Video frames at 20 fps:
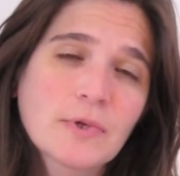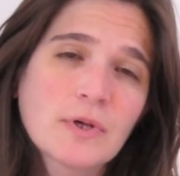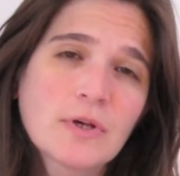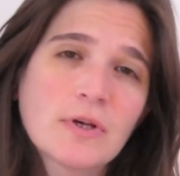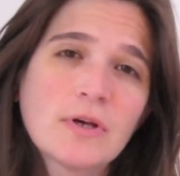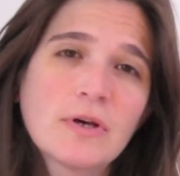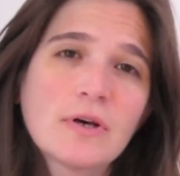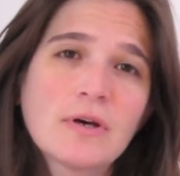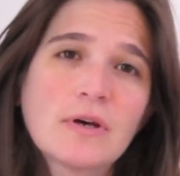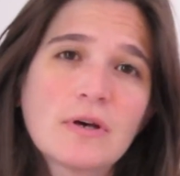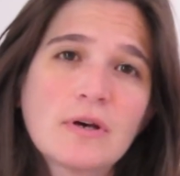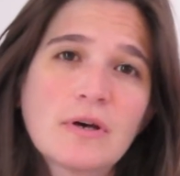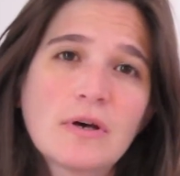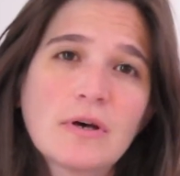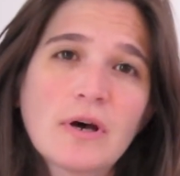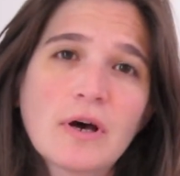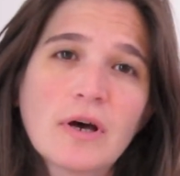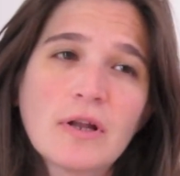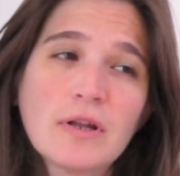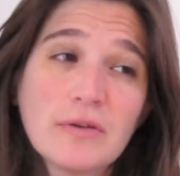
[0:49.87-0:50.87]

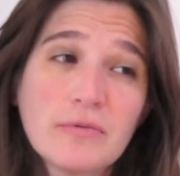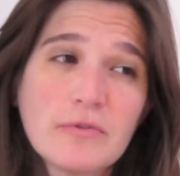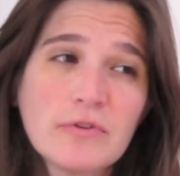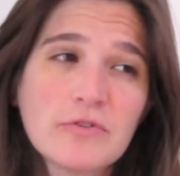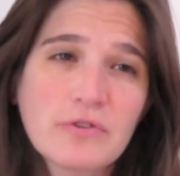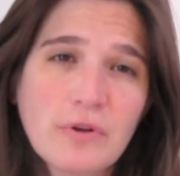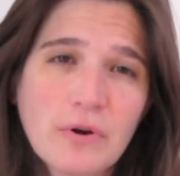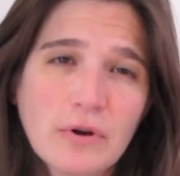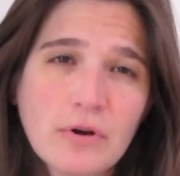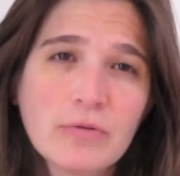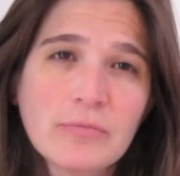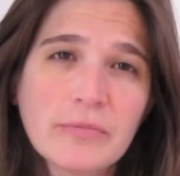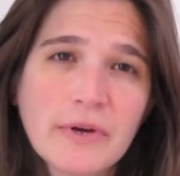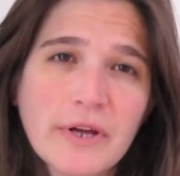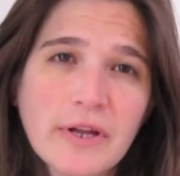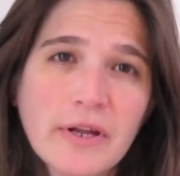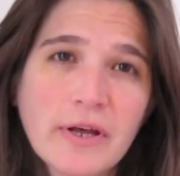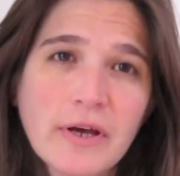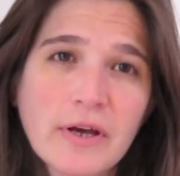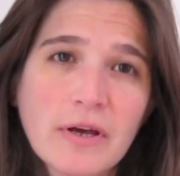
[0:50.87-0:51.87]
I lived in Stockholm
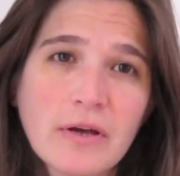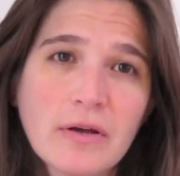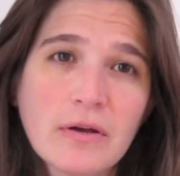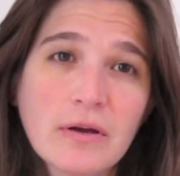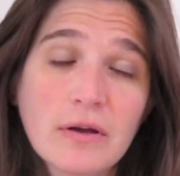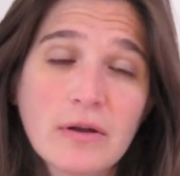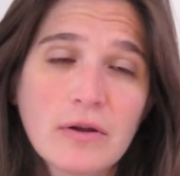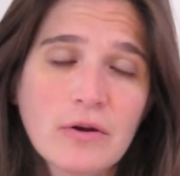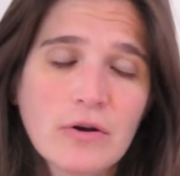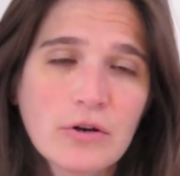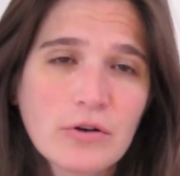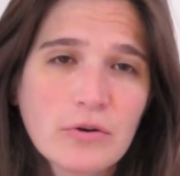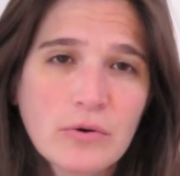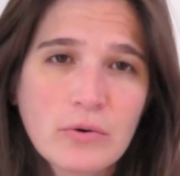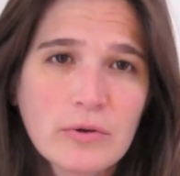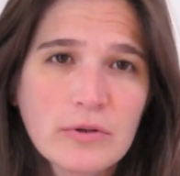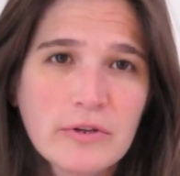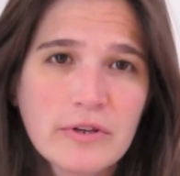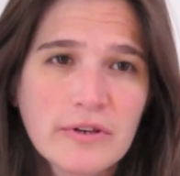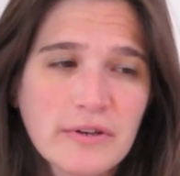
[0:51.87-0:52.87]
and I
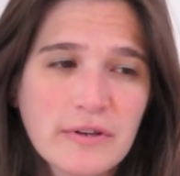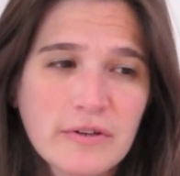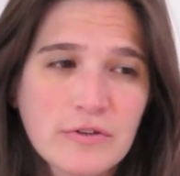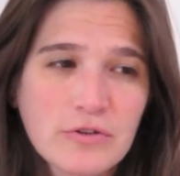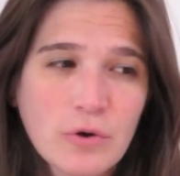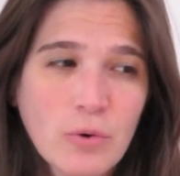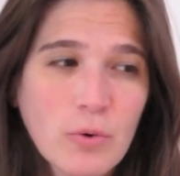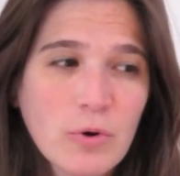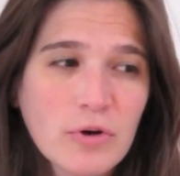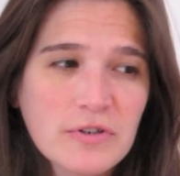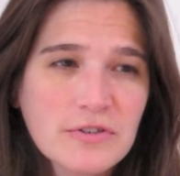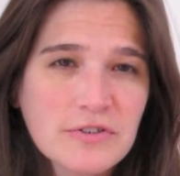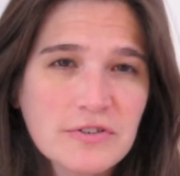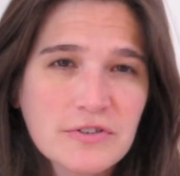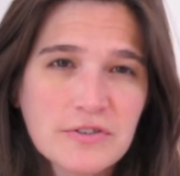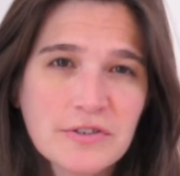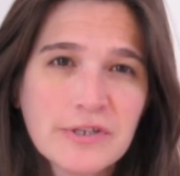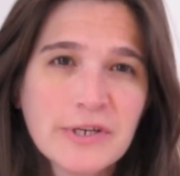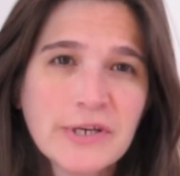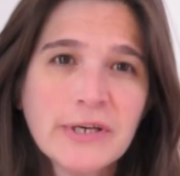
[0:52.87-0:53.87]
learned all the
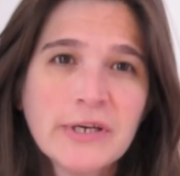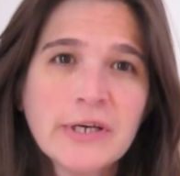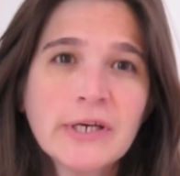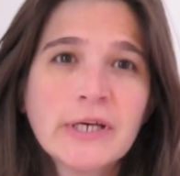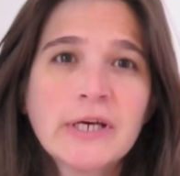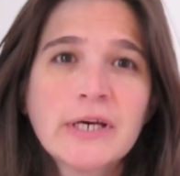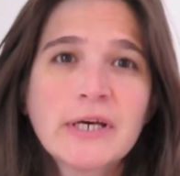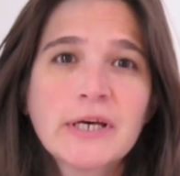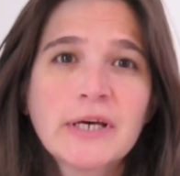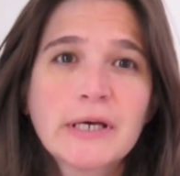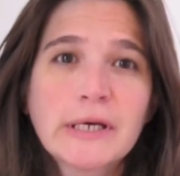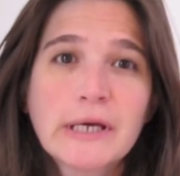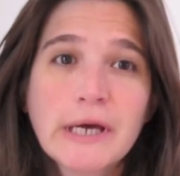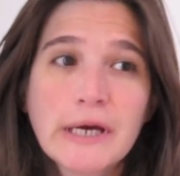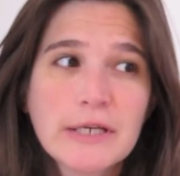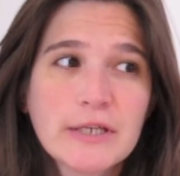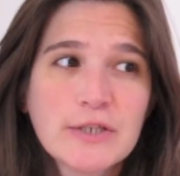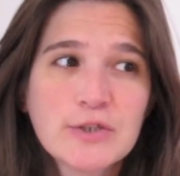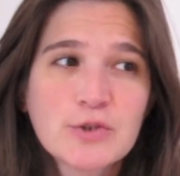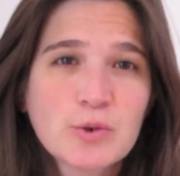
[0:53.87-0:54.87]
tours,
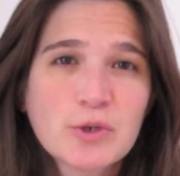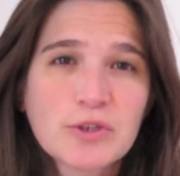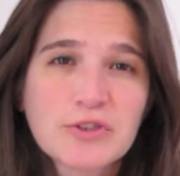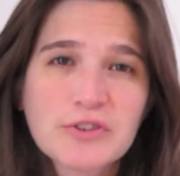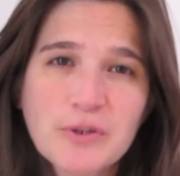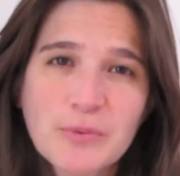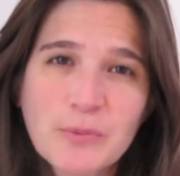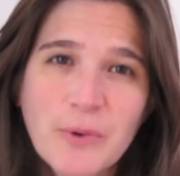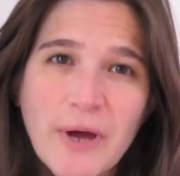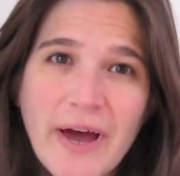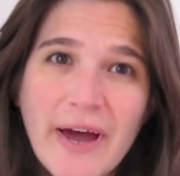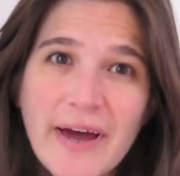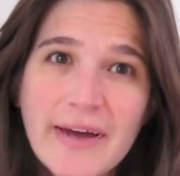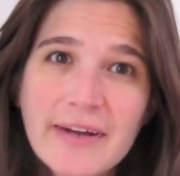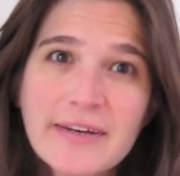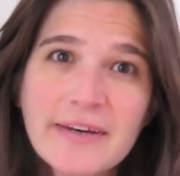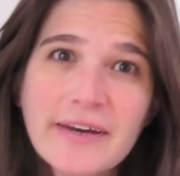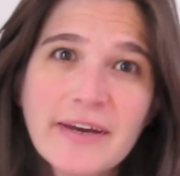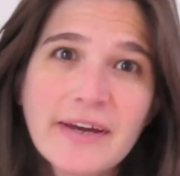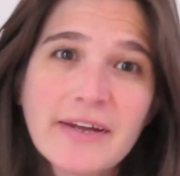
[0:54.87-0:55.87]
guiding tours that we
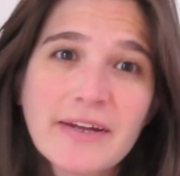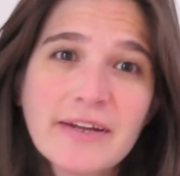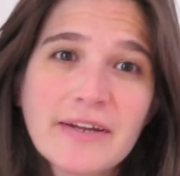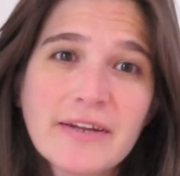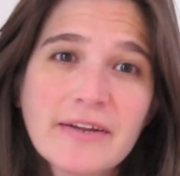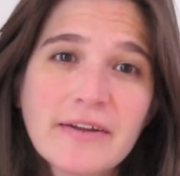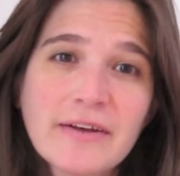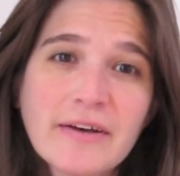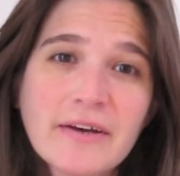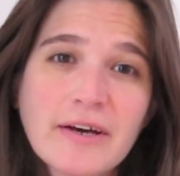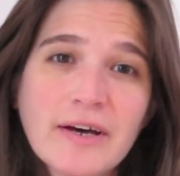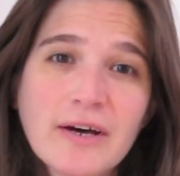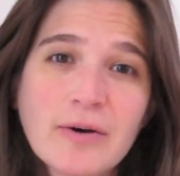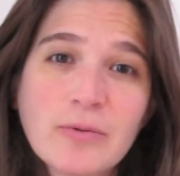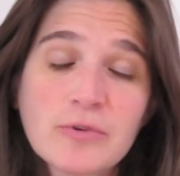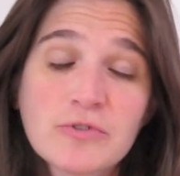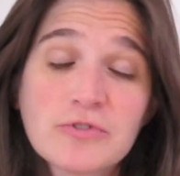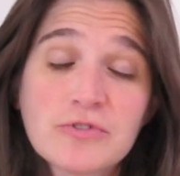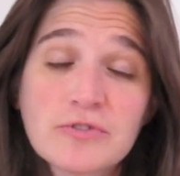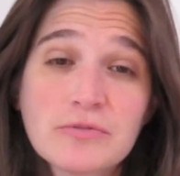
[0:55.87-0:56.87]
had, and I
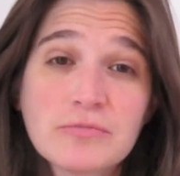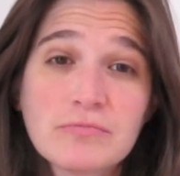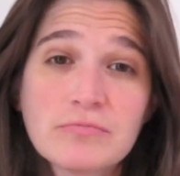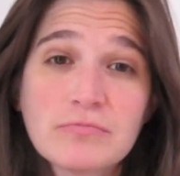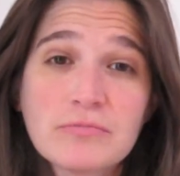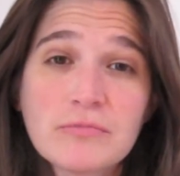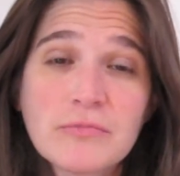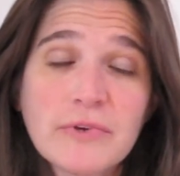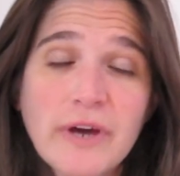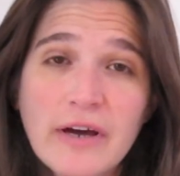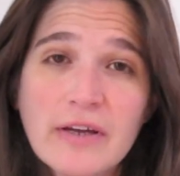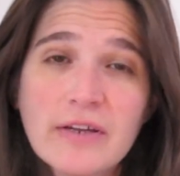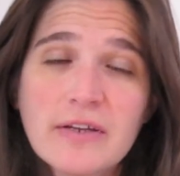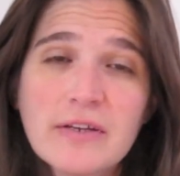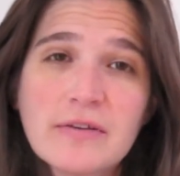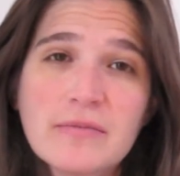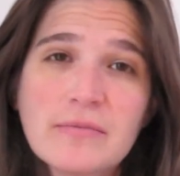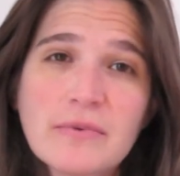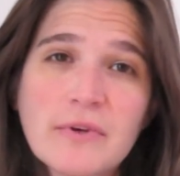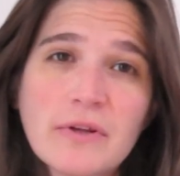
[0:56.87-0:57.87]
was
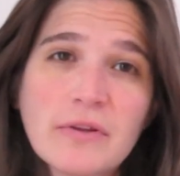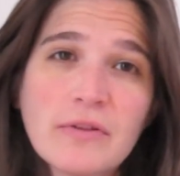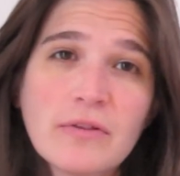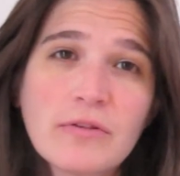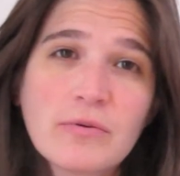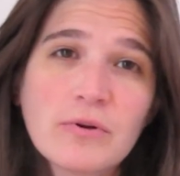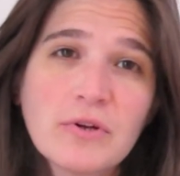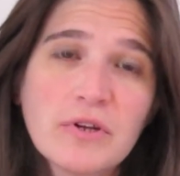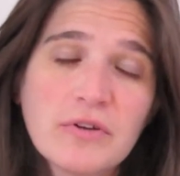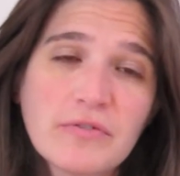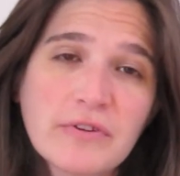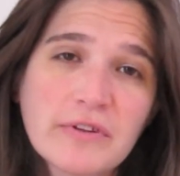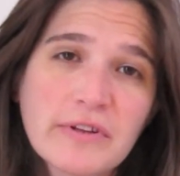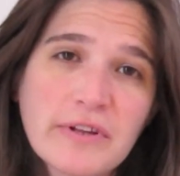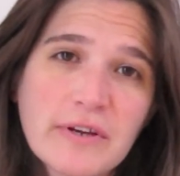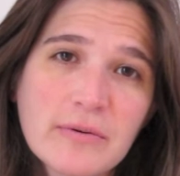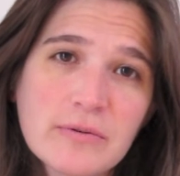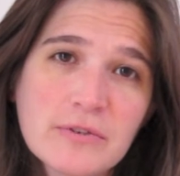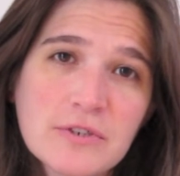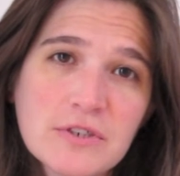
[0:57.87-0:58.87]
guiding in 3 different
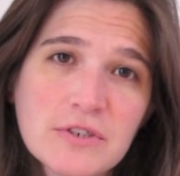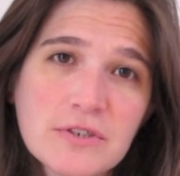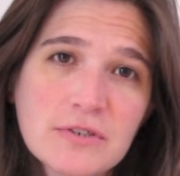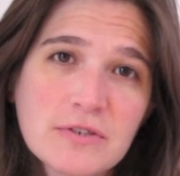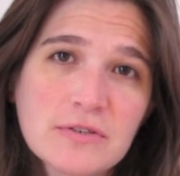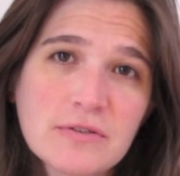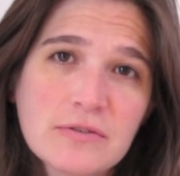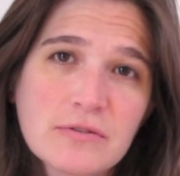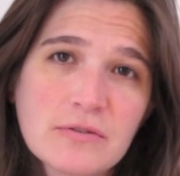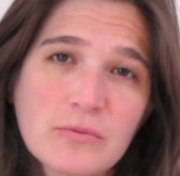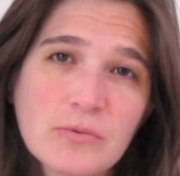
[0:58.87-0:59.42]
languages.